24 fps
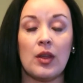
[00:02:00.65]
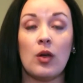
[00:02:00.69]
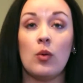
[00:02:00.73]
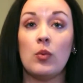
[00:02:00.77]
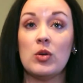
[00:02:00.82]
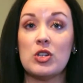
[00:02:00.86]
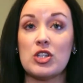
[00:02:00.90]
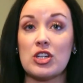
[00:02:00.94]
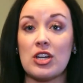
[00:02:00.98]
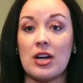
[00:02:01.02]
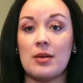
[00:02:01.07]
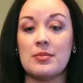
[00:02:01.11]

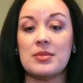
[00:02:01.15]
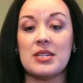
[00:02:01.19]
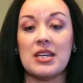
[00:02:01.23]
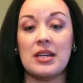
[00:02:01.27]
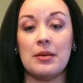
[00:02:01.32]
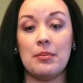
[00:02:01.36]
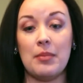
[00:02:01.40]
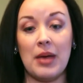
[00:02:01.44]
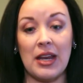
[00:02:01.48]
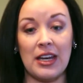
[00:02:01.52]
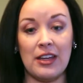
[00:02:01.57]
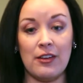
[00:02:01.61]
which comes
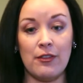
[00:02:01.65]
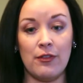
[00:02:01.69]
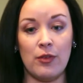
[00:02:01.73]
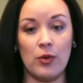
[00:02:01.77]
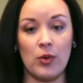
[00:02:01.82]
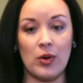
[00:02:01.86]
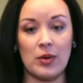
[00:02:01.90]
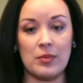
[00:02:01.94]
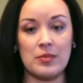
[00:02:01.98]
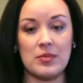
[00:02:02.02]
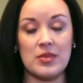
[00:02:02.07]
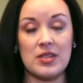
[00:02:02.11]
in many
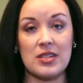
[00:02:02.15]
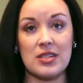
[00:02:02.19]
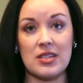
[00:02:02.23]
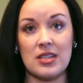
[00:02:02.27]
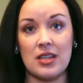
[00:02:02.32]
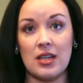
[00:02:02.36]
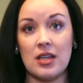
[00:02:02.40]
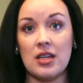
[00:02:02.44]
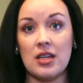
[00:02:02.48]
forms.